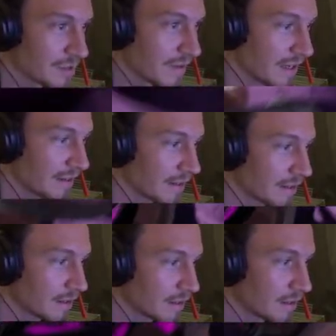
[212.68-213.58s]
of anything.
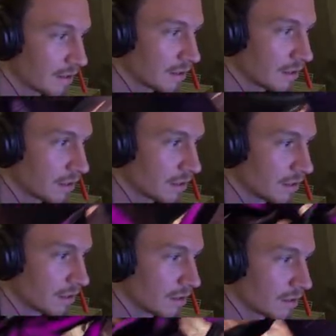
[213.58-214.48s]

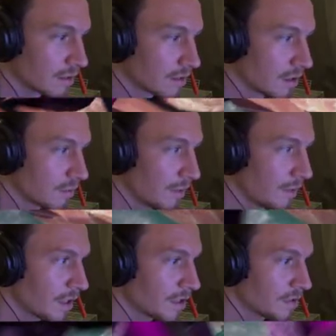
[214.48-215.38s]
So maybe
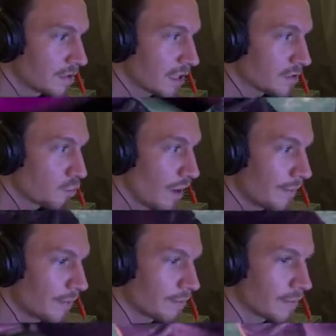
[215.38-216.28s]
I could use that as
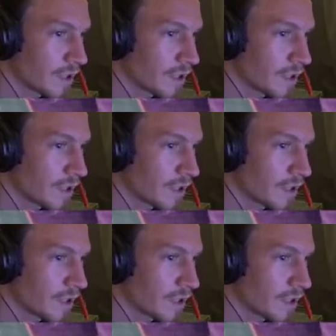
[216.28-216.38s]
weapon.